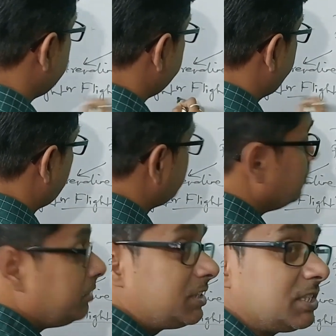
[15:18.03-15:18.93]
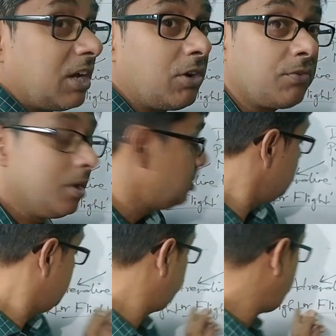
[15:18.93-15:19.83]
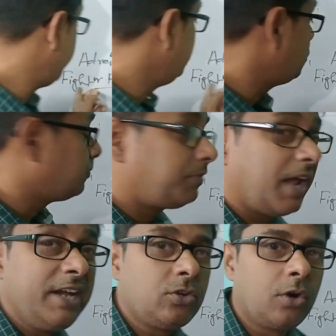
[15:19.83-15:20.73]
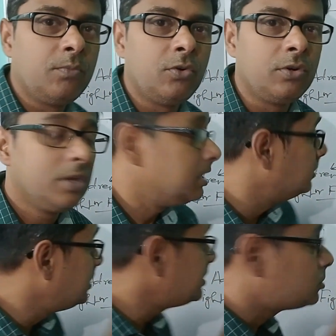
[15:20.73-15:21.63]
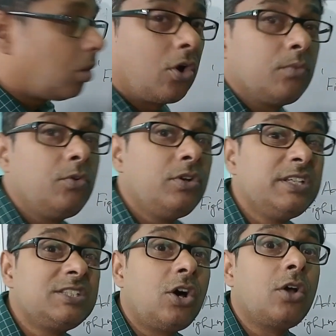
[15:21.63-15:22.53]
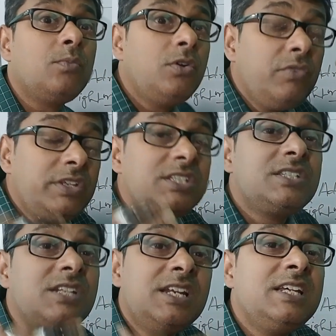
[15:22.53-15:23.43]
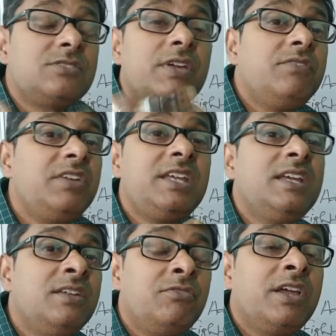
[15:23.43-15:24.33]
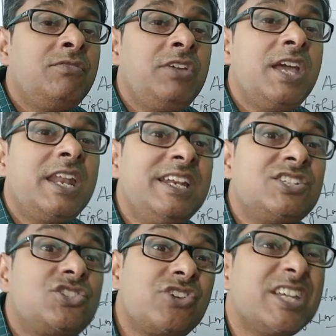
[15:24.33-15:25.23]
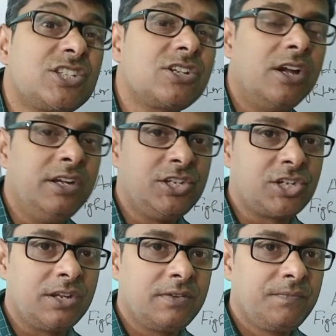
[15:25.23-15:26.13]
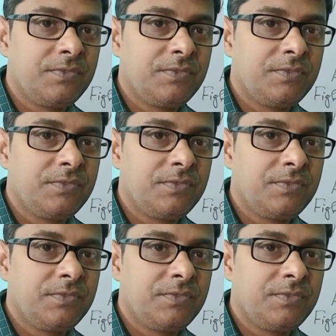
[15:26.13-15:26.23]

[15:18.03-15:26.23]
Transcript: important. Which is our fight or flight hormone? This hormone is the hormone which is released when we are in stressed condition,